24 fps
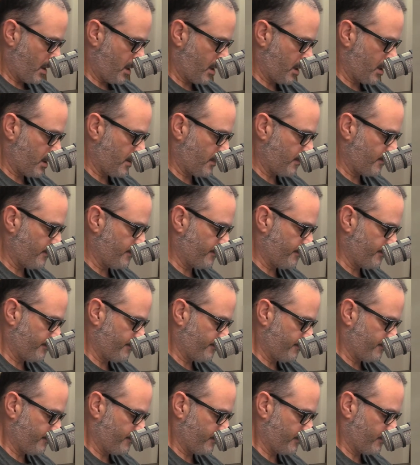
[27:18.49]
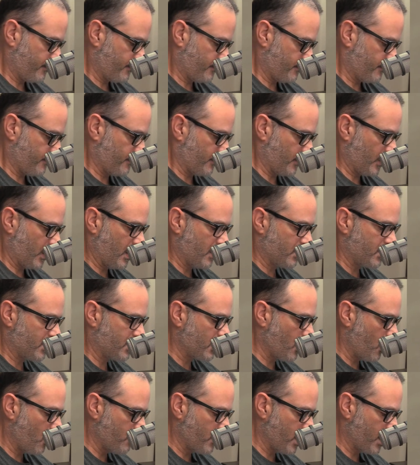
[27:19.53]
Um, there's
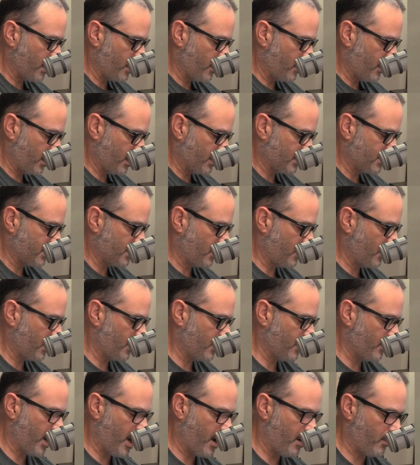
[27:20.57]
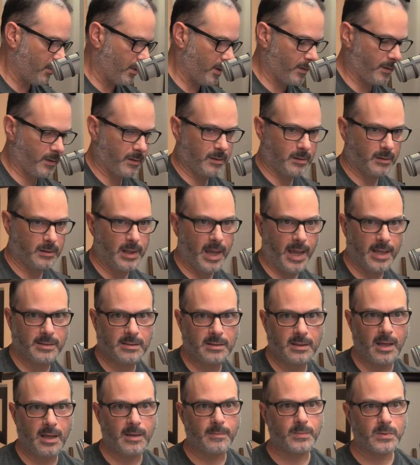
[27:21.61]
so many things to think about with
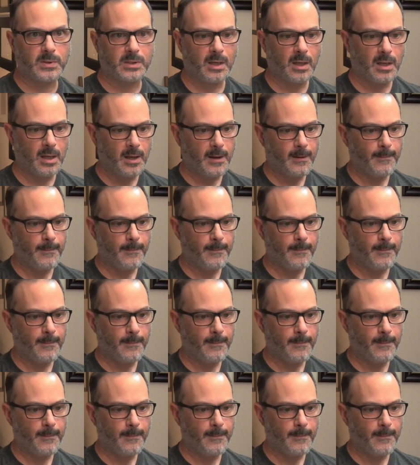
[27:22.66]
landscapes.